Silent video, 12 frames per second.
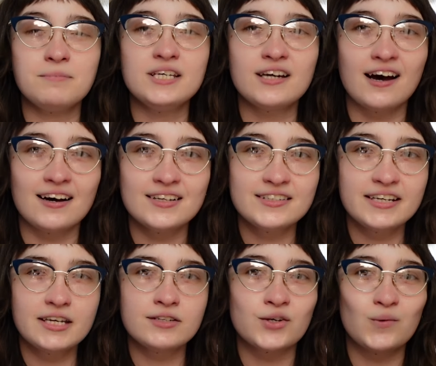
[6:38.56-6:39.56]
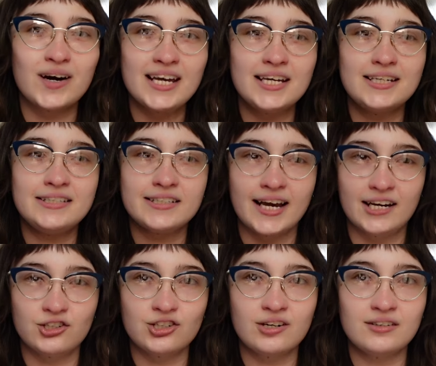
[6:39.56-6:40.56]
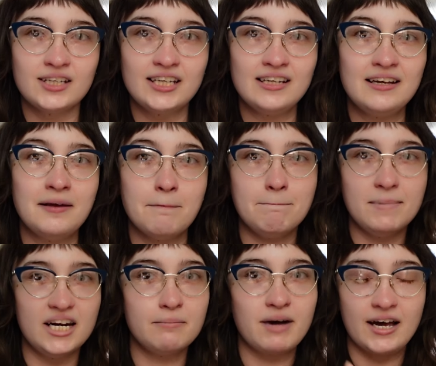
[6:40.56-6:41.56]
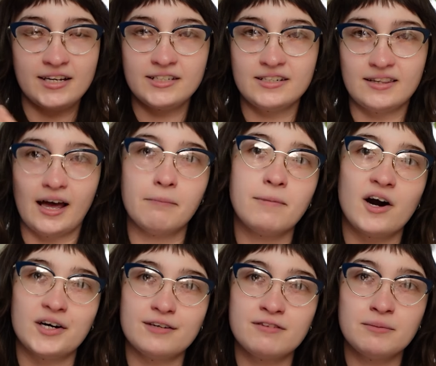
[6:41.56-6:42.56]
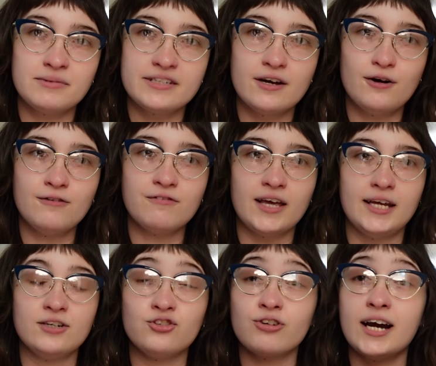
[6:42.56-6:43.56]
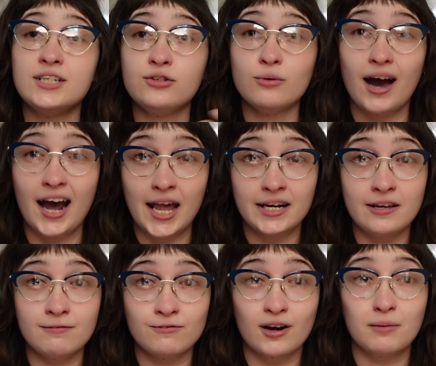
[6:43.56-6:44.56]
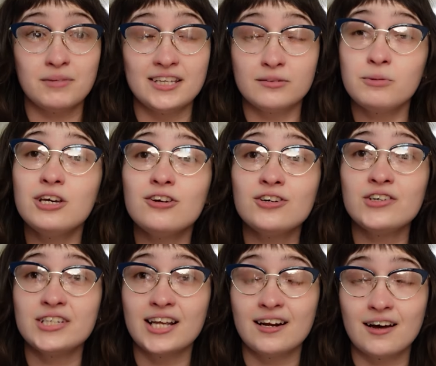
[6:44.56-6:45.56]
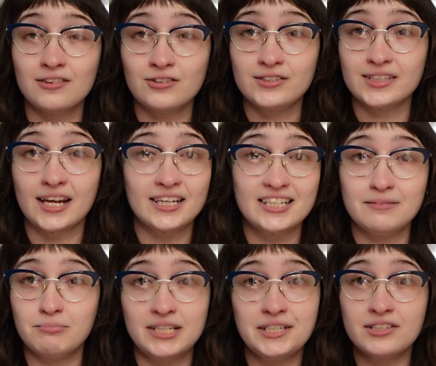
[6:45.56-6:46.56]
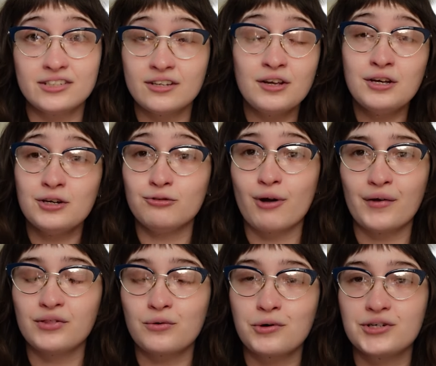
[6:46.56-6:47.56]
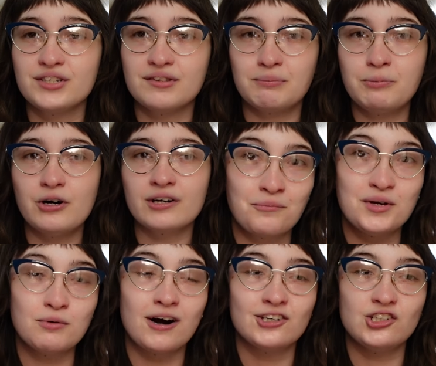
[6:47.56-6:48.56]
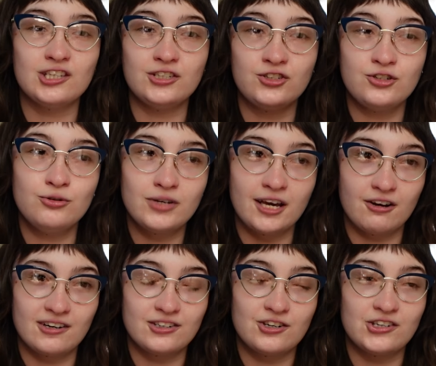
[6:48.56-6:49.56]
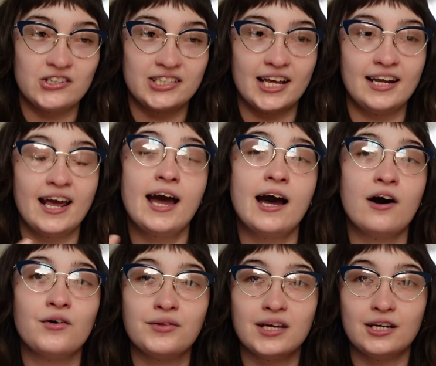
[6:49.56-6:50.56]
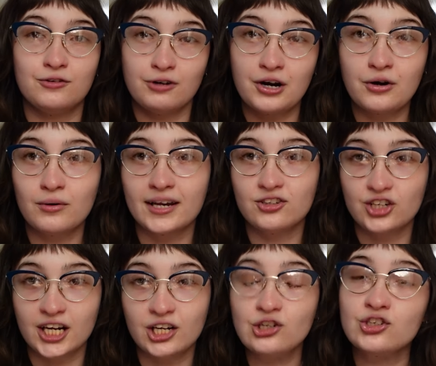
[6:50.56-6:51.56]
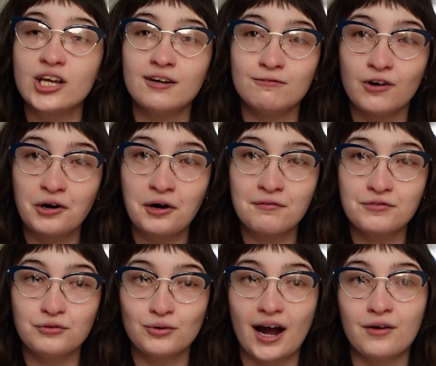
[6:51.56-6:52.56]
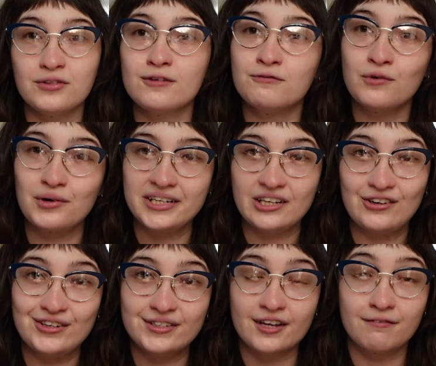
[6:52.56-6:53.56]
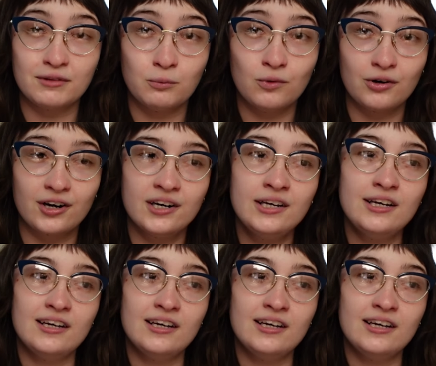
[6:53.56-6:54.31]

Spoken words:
because he is quite intentionally minimized that part of himself and tried to hide it from his peers and others that he meets throughout the course of the book. We watch these two characters and how they grow and change and evolve throughout the 4 years of the war,